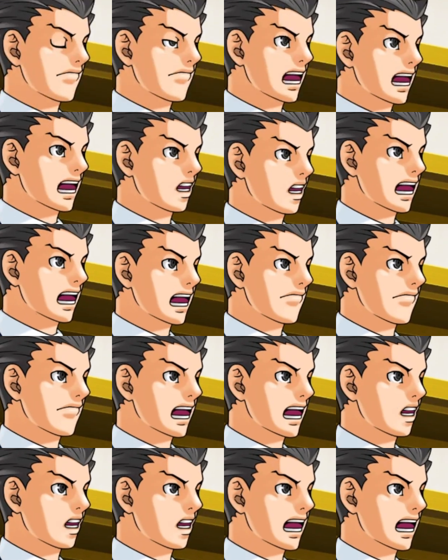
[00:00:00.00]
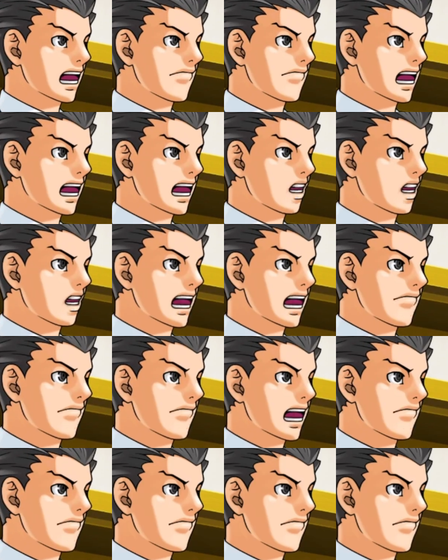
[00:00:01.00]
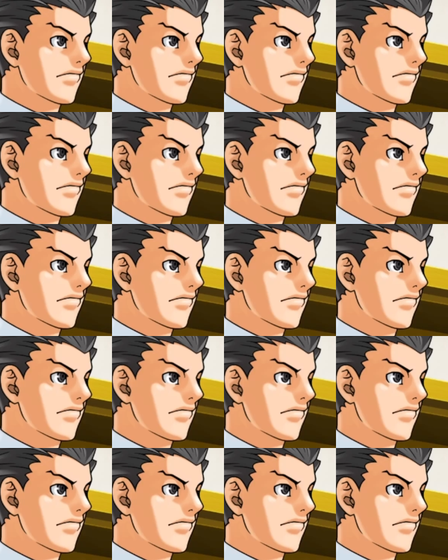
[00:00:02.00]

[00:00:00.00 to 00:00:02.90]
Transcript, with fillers: The, um, Defense is ready, Your